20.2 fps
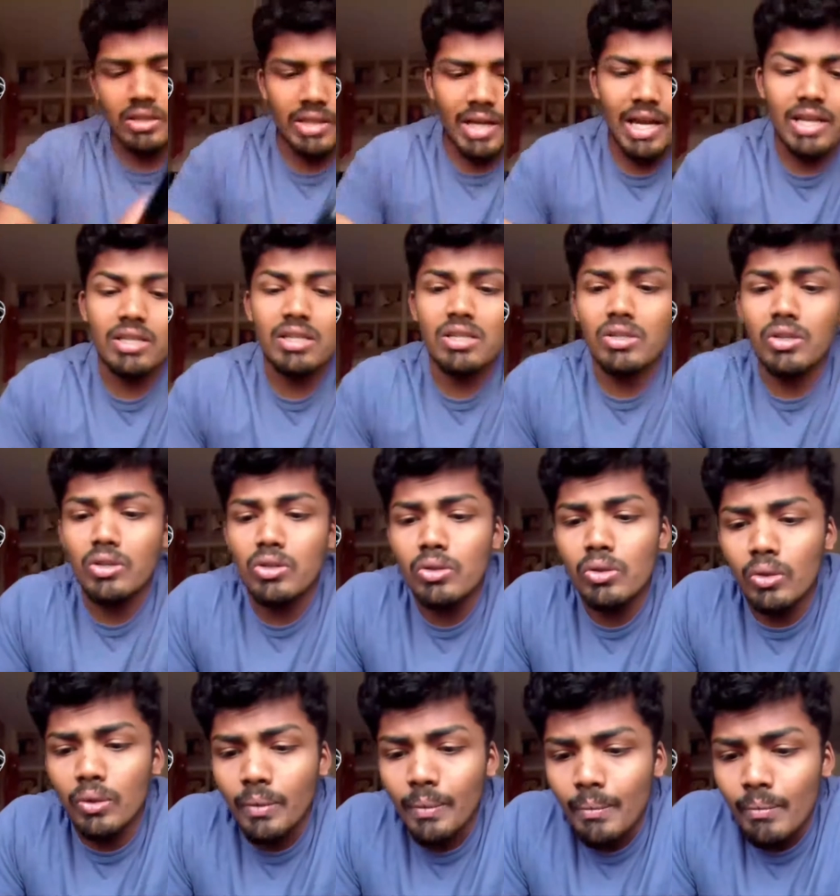slash into
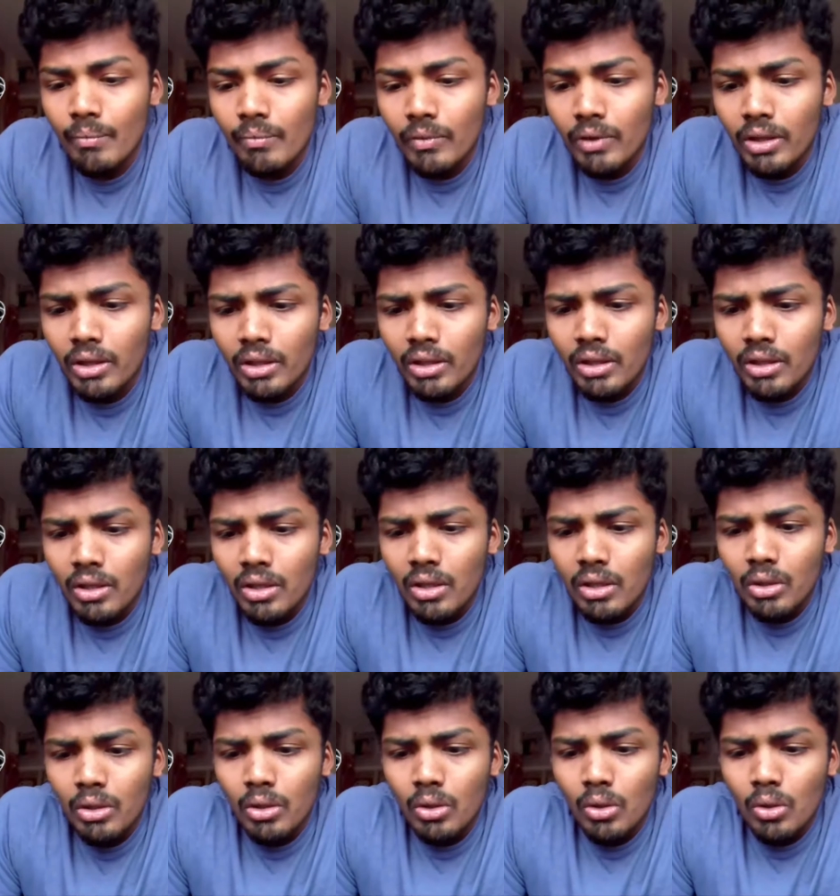two
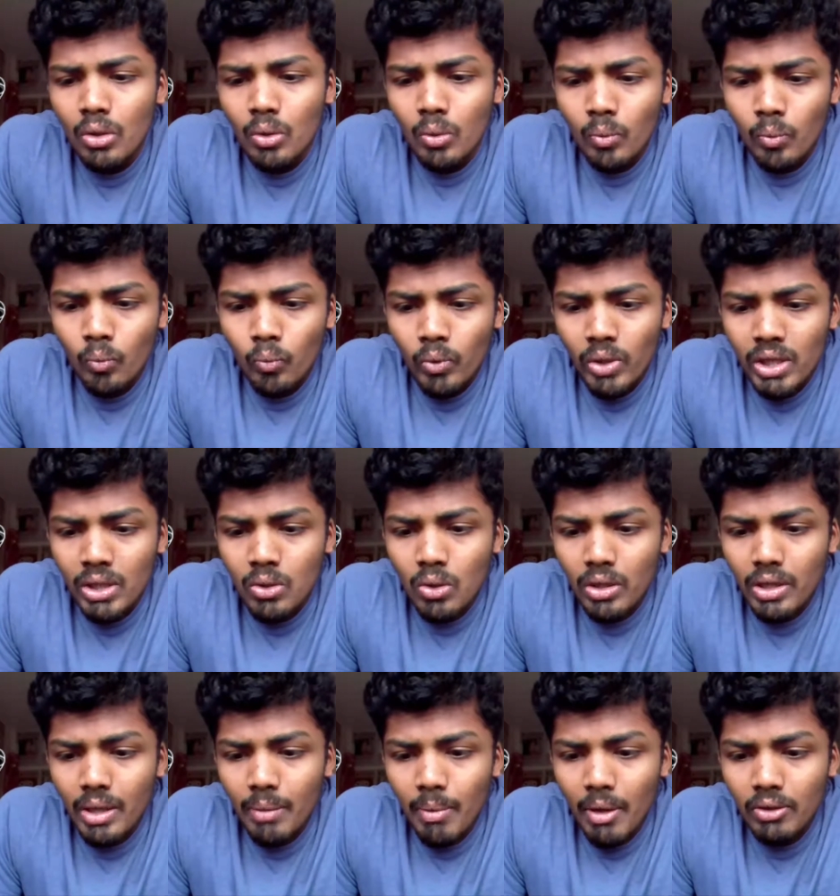we
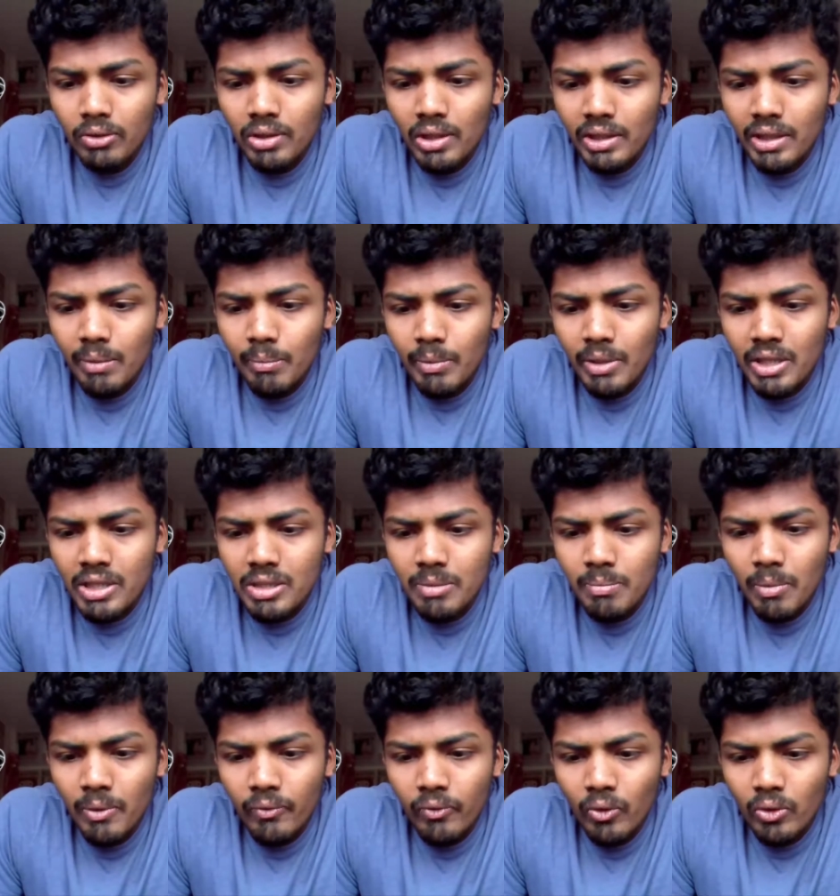got about 30 minutes
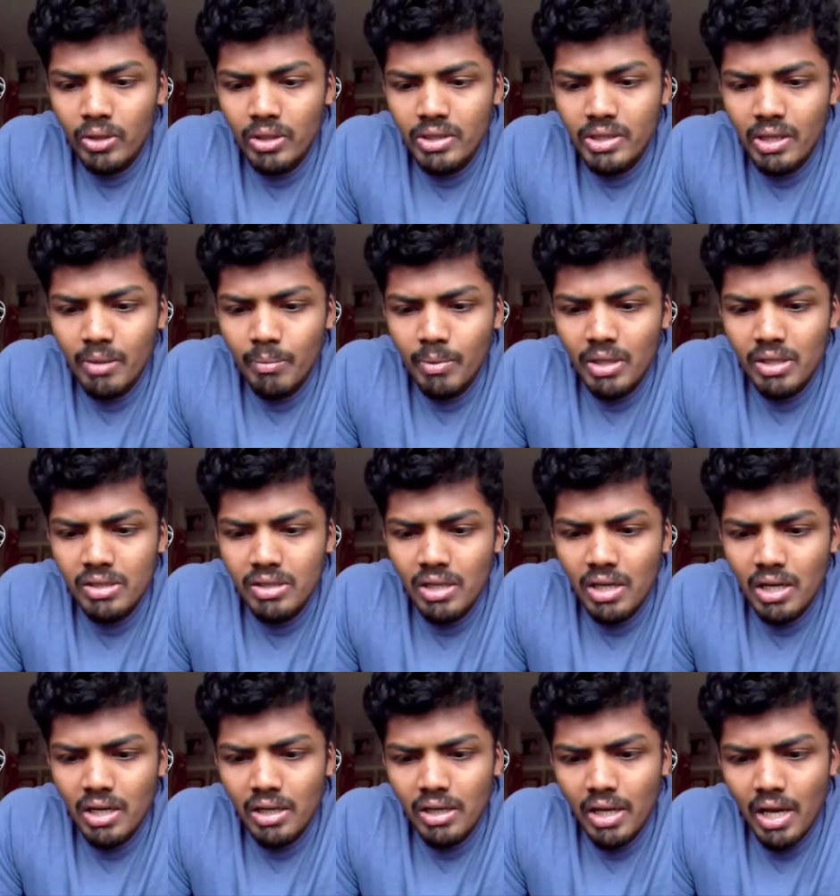before the ceremony
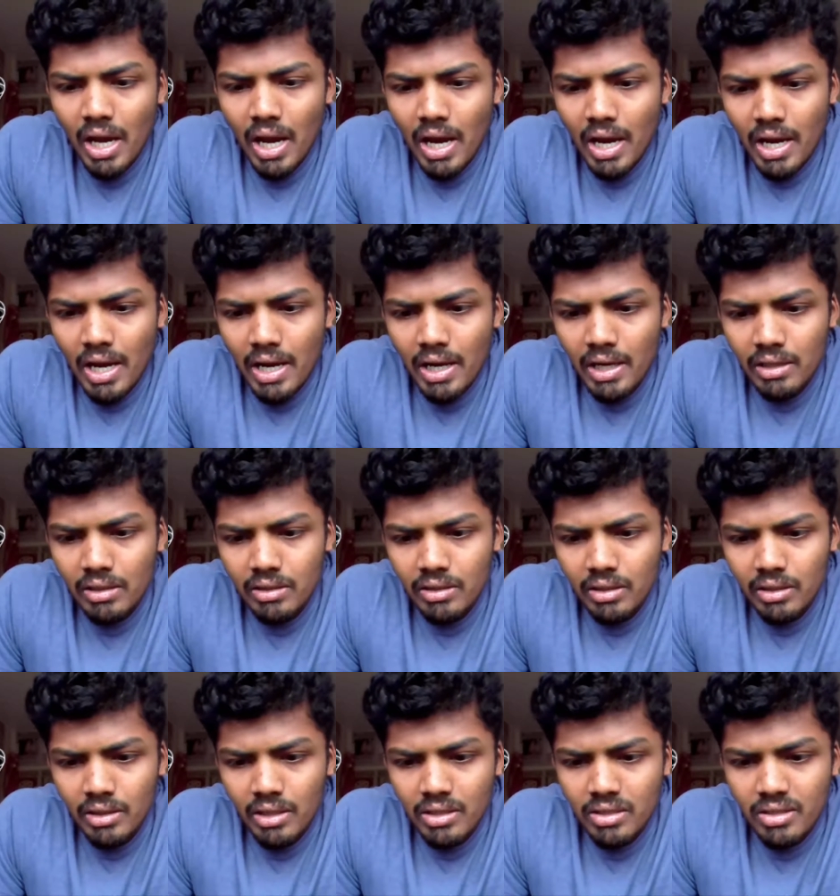started and
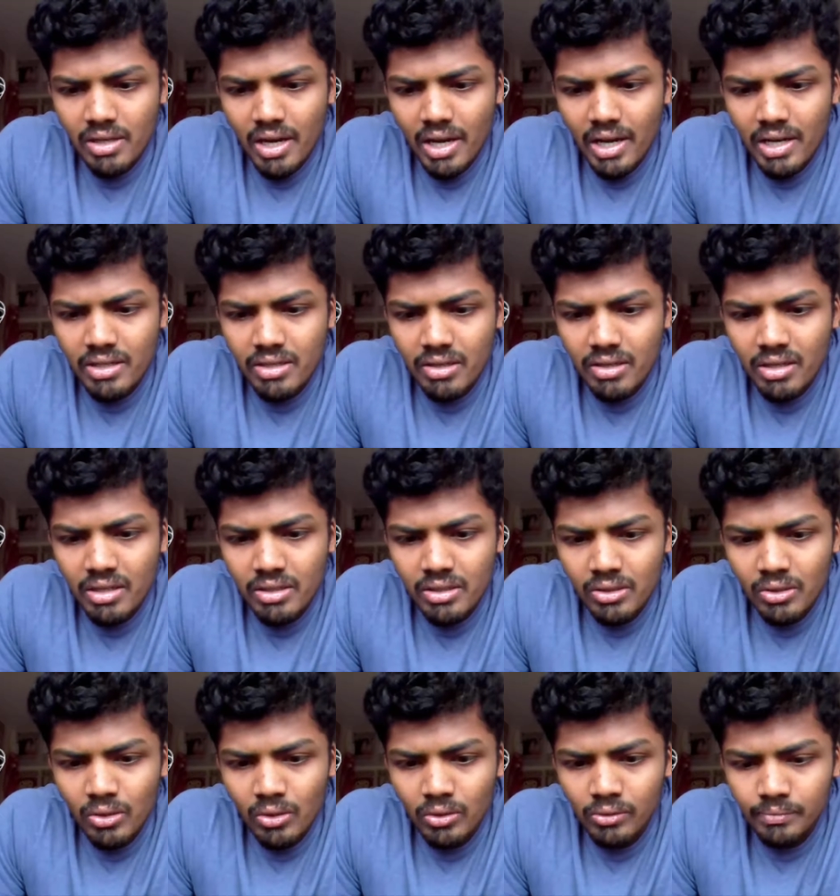the straw hats ready to
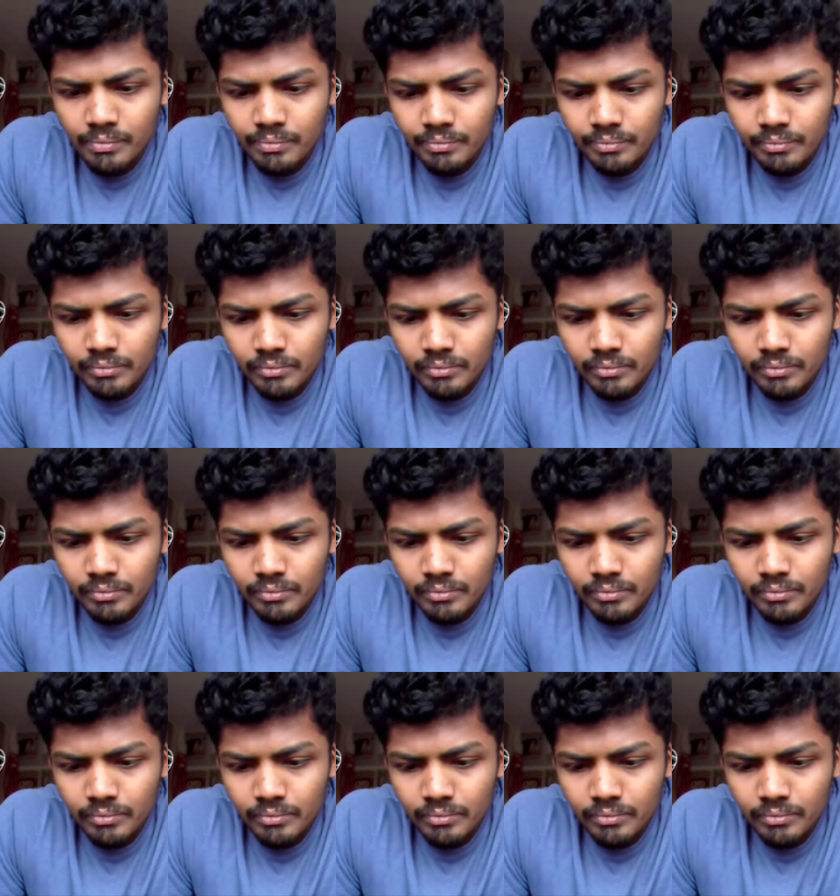go